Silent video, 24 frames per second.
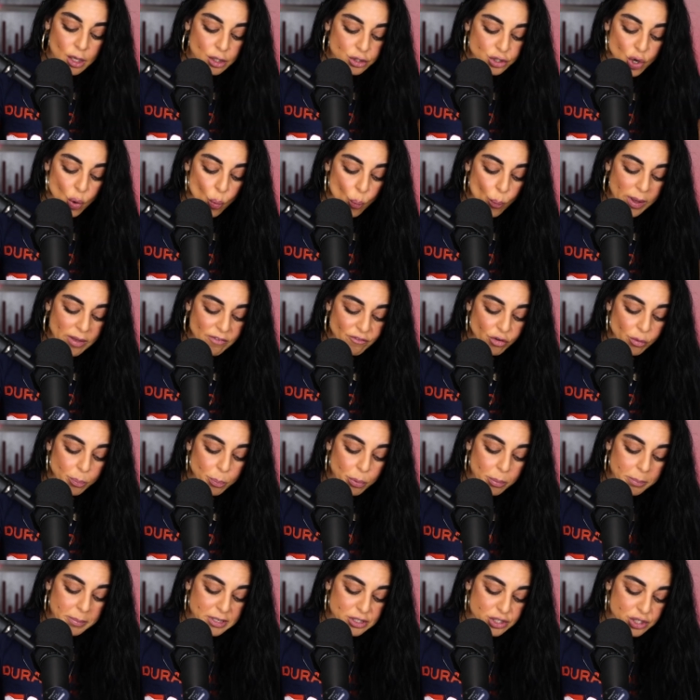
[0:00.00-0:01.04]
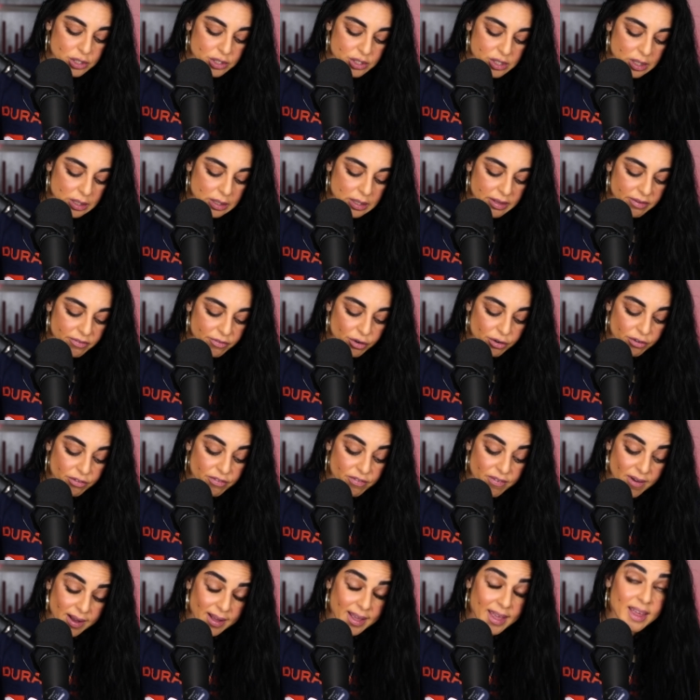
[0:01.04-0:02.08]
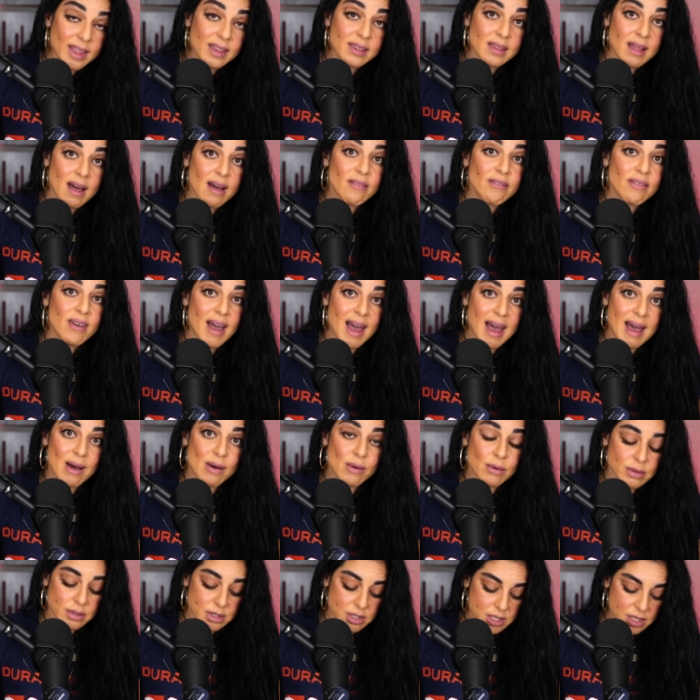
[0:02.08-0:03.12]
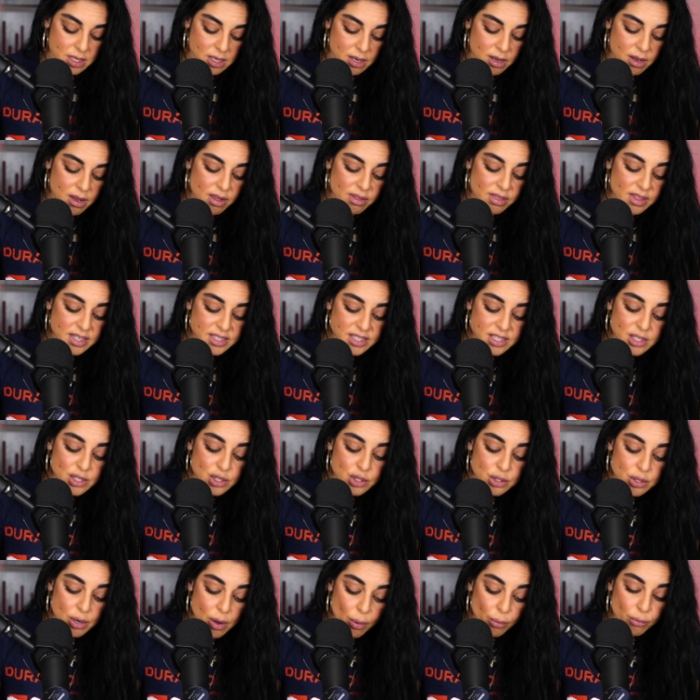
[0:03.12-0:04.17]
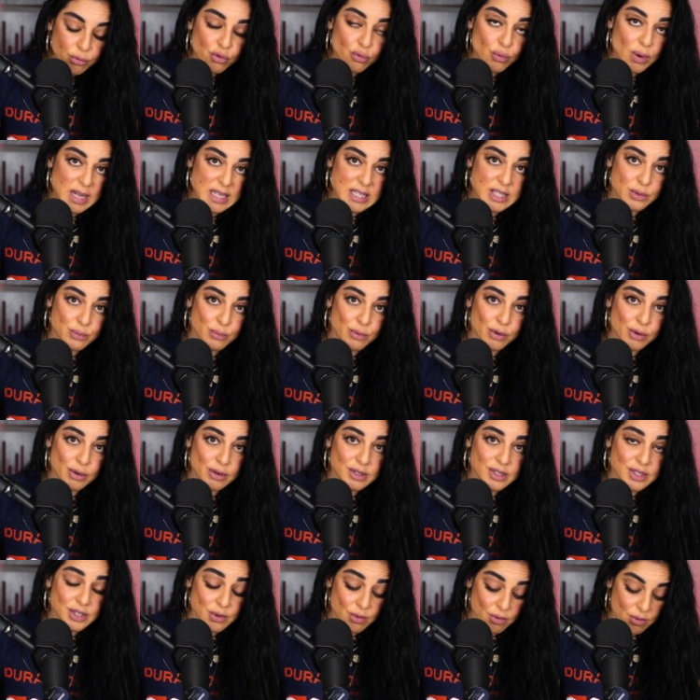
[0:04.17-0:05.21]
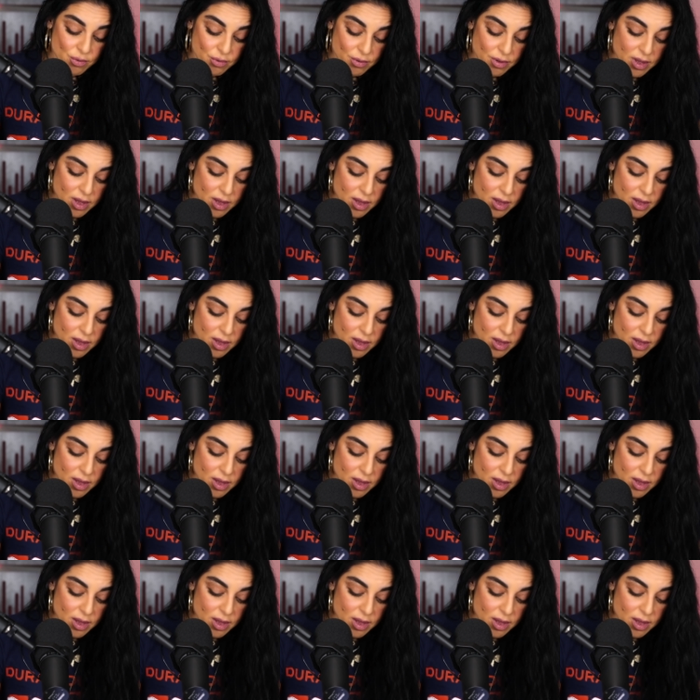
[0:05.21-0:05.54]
Don't wait for permission to live your fucking love out. This is no dress rehearsal.